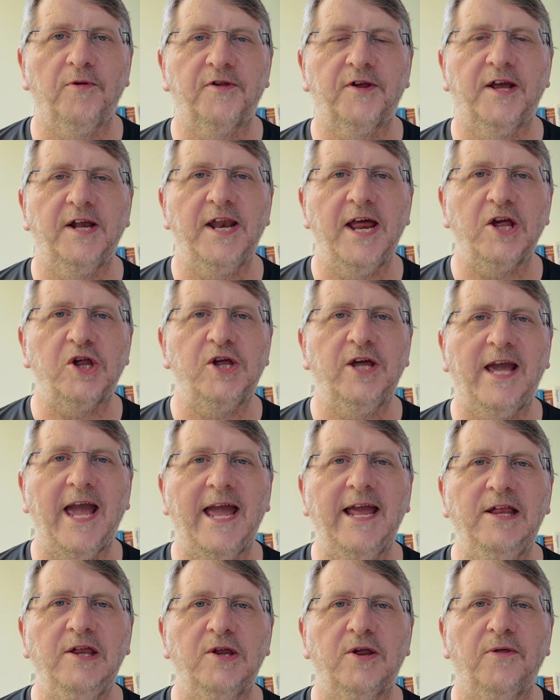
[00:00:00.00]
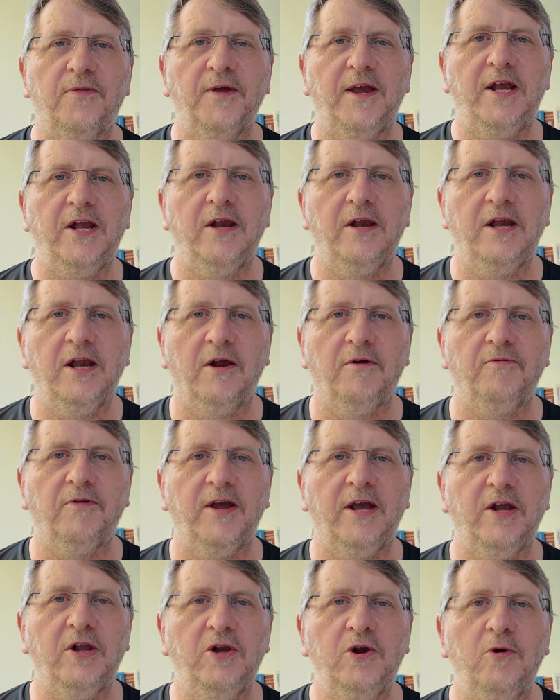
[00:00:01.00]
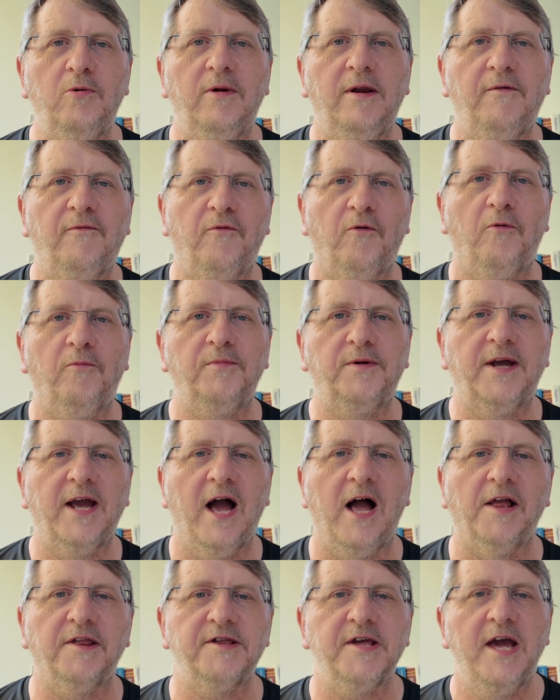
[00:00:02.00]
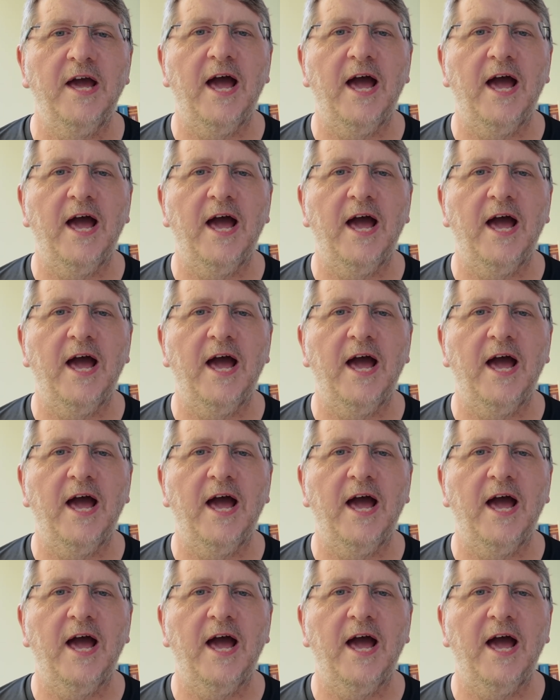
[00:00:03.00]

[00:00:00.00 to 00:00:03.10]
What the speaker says: can actually get into the the newly formed gut